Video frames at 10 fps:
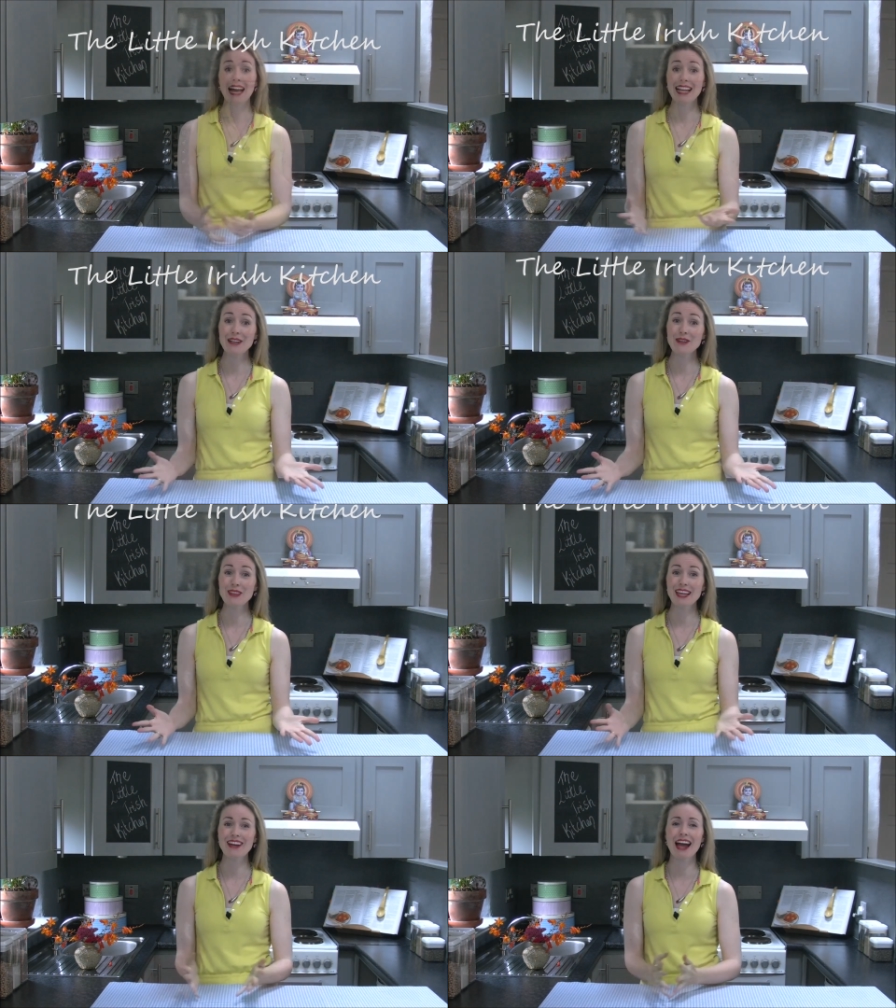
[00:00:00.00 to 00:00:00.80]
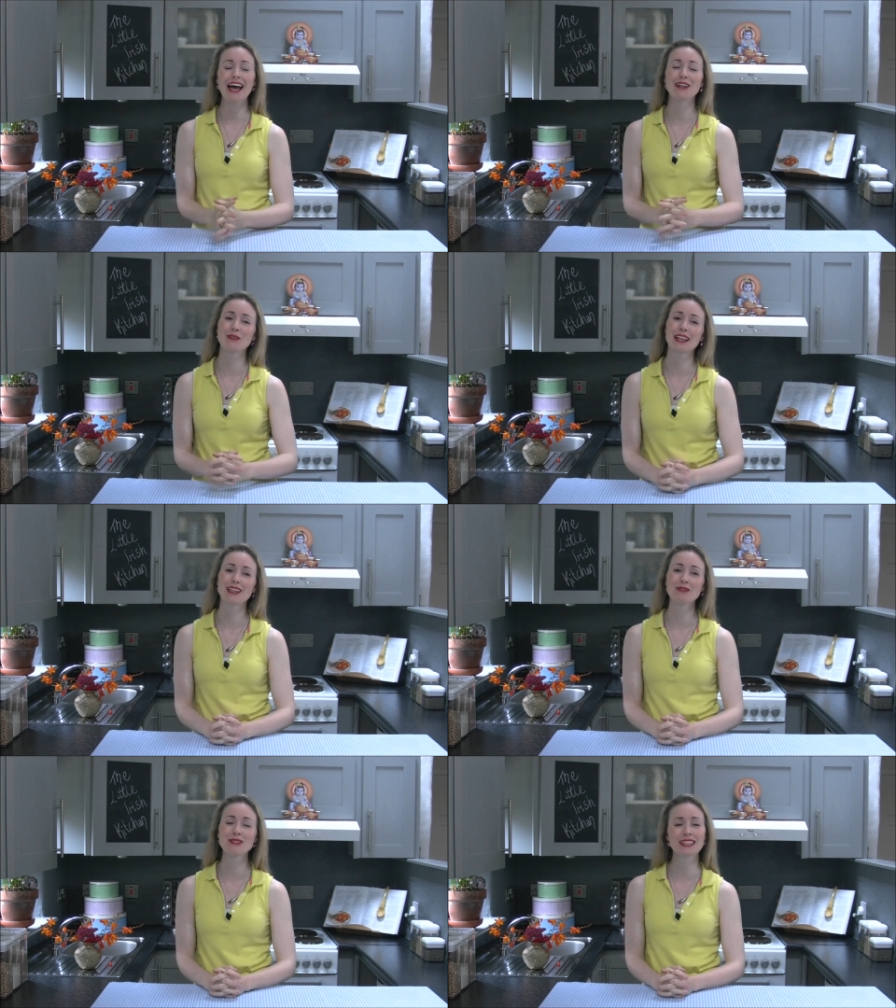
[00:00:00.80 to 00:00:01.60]
Hello there and
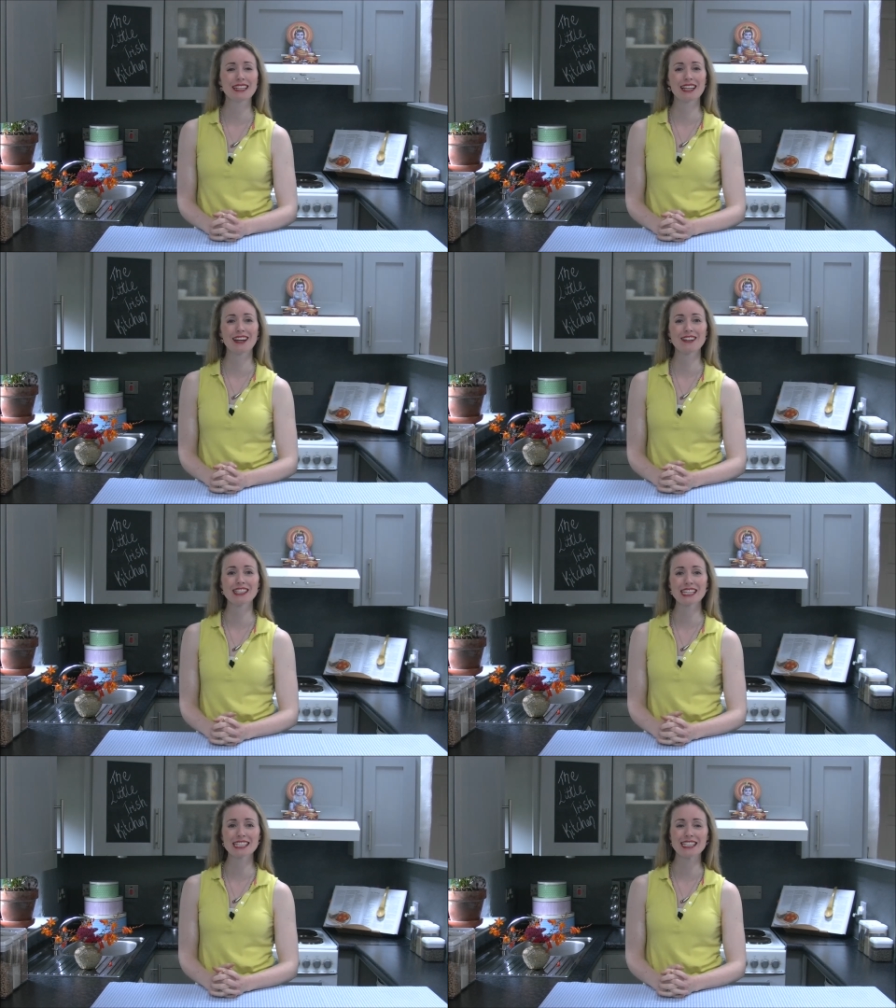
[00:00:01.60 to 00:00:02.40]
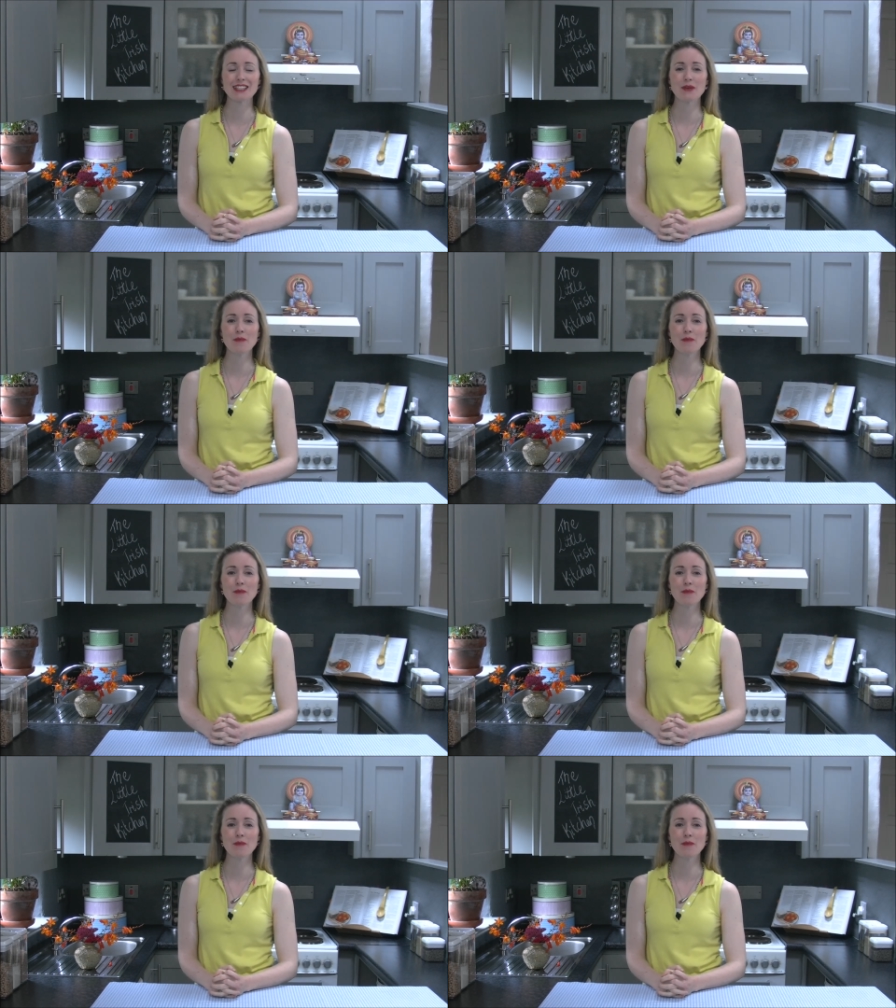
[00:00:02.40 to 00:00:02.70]
welcome to the Little Irish Kitchen.